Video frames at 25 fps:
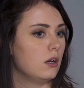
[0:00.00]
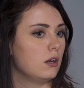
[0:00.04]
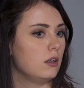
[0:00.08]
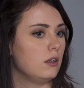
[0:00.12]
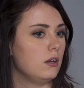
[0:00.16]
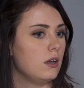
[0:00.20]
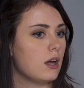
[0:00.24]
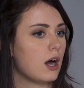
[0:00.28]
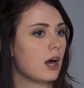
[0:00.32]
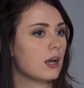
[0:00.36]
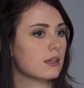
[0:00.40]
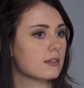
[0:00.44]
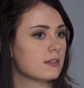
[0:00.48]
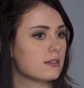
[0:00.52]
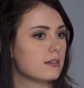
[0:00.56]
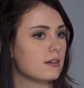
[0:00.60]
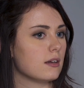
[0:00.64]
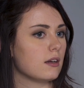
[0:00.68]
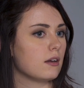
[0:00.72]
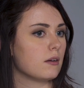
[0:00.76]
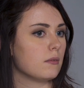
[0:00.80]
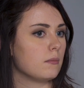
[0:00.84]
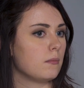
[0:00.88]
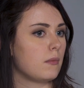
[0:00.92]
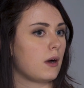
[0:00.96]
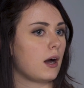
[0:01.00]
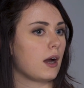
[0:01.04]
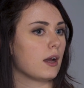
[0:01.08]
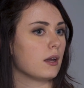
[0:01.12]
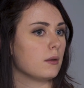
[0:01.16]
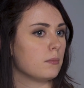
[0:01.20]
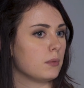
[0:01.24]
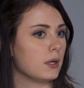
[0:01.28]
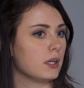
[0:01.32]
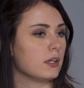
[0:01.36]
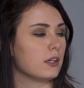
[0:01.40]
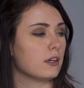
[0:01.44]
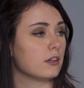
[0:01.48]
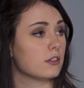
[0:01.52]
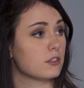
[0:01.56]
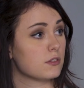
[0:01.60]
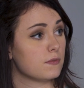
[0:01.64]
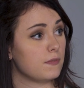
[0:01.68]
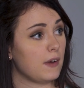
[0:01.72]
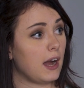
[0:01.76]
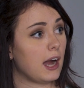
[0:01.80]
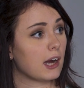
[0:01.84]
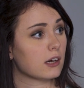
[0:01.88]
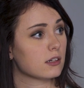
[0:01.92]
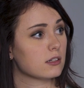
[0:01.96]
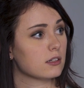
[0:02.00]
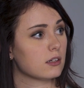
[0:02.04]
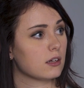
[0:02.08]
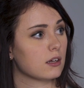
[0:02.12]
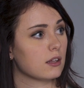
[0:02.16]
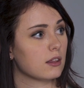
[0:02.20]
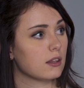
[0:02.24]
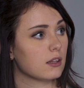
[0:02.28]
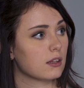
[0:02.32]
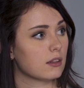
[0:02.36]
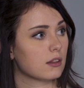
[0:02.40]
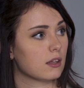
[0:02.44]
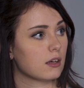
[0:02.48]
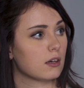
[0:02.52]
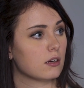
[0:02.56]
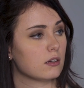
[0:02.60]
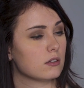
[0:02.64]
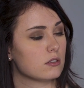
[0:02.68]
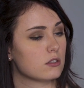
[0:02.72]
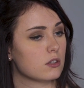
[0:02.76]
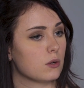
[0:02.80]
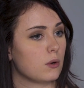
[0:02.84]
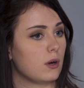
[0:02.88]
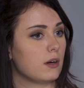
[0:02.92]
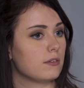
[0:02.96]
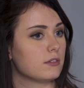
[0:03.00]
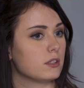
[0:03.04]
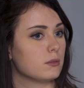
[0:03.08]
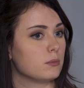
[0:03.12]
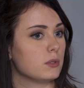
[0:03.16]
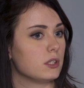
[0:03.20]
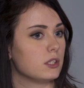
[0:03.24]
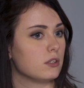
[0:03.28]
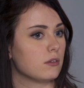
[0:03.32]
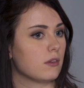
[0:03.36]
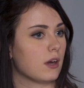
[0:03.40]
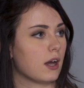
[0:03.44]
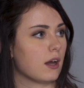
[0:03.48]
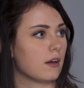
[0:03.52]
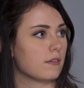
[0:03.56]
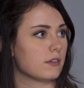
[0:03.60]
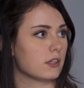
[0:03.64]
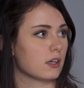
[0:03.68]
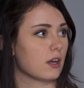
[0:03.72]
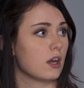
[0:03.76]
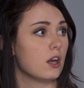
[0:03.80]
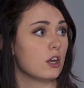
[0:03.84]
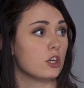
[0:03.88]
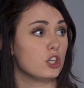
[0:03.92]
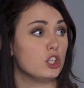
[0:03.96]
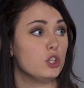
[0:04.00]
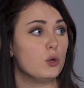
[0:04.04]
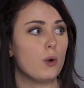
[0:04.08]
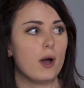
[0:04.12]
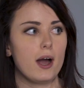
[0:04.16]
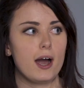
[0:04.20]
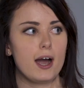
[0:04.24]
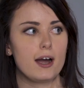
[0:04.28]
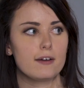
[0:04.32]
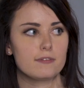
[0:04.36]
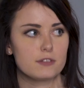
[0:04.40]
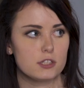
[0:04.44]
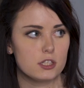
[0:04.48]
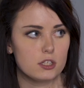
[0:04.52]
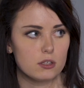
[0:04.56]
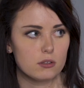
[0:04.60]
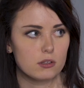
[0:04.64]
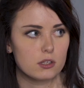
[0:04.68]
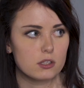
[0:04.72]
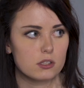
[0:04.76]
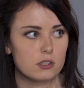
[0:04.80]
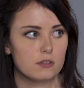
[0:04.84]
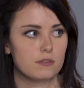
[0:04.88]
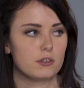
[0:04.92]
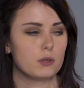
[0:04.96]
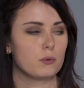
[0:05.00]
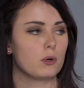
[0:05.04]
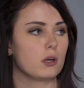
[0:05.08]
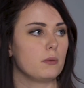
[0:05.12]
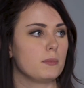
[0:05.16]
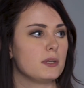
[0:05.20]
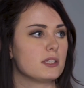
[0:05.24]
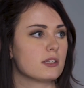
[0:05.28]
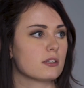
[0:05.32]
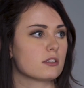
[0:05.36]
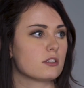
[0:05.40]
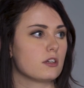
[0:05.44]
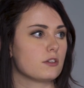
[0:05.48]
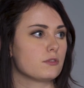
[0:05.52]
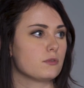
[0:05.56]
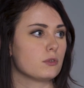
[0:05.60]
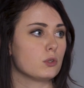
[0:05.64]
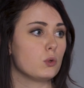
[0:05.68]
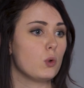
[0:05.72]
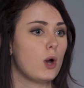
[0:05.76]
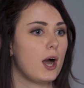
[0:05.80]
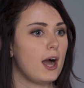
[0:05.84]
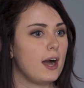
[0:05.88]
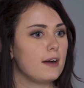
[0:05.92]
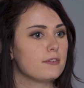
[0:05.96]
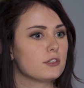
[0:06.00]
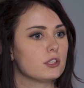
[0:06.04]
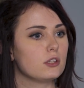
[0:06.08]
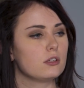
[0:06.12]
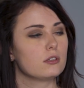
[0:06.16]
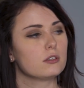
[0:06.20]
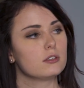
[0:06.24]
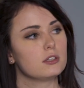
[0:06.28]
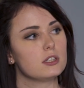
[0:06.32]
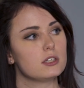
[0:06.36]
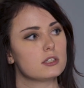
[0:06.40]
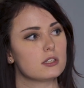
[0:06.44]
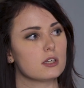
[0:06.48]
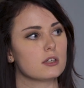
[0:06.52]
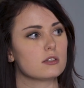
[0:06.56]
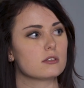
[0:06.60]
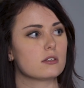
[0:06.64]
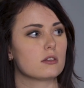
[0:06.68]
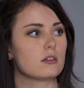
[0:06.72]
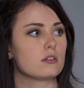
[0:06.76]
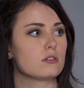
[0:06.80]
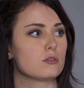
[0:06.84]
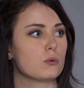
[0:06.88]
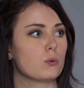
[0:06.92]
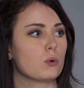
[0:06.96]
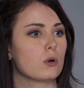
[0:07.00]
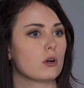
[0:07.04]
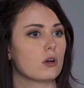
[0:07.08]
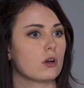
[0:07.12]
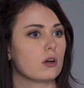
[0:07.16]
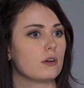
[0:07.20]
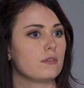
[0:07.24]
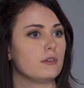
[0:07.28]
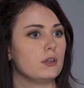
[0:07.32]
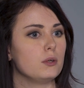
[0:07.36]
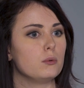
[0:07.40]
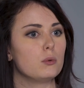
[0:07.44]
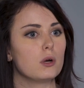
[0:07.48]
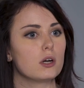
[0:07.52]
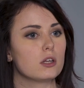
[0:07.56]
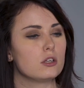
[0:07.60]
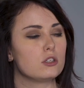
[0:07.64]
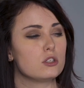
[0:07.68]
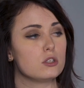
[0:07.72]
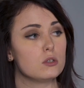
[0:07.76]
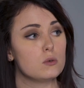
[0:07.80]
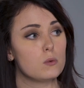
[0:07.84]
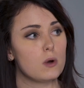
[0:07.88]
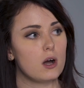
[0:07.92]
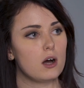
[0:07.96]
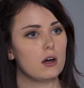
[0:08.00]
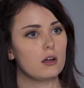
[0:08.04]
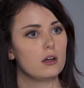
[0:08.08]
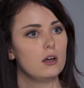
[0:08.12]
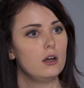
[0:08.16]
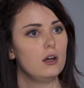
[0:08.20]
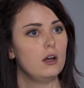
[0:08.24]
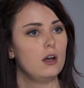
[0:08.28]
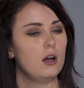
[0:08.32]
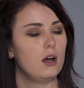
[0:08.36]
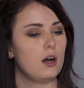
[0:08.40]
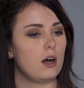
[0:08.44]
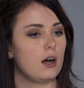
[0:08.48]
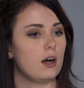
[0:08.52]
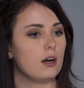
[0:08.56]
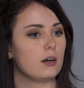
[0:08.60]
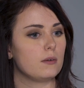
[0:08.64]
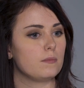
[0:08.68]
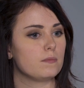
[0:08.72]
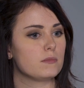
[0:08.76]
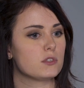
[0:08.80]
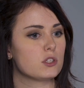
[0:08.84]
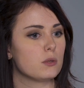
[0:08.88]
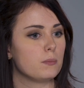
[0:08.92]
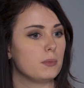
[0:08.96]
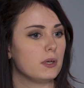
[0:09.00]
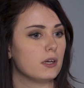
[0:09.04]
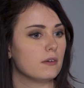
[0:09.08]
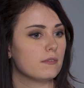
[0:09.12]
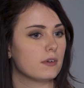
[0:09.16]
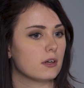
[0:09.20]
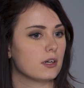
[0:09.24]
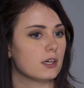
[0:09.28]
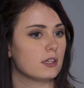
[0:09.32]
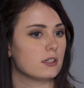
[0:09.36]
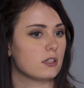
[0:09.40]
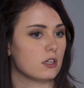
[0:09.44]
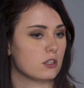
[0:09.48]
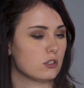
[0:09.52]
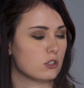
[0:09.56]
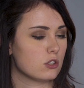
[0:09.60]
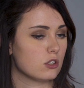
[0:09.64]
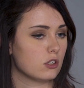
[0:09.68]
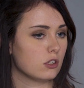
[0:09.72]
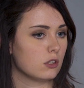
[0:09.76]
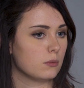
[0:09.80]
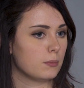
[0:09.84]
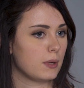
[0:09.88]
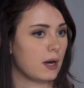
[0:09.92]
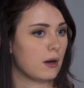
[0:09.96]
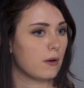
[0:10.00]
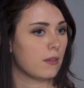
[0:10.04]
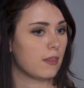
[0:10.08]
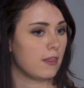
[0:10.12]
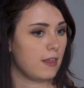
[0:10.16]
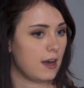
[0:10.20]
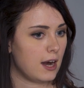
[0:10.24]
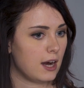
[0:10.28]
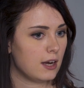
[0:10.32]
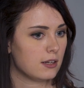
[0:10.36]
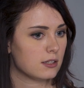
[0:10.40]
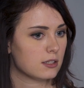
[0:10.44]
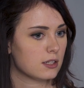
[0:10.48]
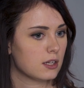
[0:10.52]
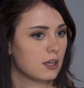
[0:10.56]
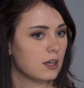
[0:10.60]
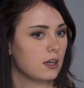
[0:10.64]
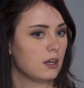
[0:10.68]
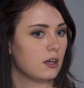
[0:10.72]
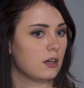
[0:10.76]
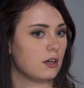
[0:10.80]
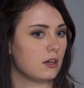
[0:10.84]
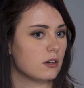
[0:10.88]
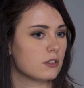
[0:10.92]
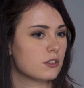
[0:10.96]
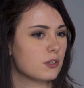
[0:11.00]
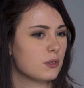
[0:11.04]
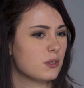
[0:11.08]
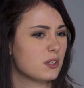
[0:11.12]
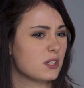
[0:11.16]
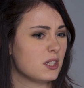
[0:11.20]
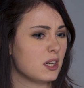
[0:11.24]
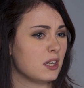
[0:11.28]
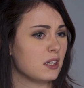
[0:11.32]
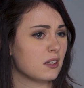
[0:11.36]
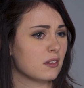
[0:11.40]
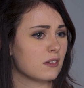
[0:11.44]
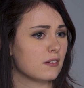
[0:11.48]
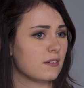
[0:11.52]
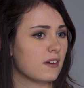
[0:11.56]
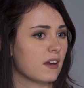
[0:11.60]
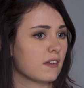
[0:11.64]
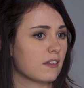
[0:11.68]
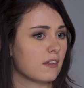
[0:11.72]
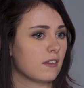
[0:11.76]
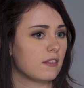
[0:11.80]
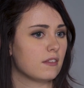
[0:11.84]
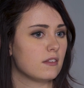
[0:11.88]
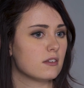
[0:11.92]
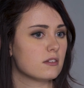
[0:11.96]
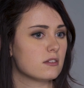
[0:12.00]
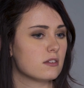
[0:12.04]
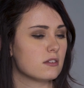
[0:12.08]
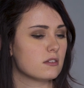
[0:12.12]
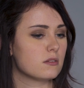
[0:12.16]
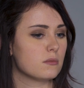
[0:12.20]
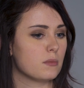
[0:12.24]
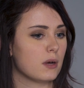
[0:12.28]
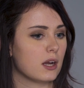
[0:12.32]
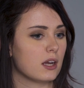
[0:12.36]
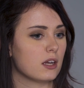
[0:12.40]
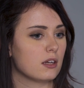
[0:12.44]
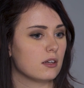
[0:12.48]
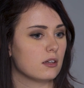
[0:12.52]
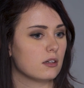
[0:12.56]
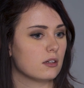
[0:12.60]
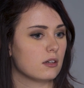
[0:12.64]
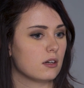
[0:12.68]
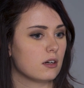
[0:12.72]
not state my opinion as fact. I think that so often we do that. It's like, you have to do this if you want to be successful. You have to learn these things in this order if you want to do well. So being very intentional about that. Also stating the fact that this is my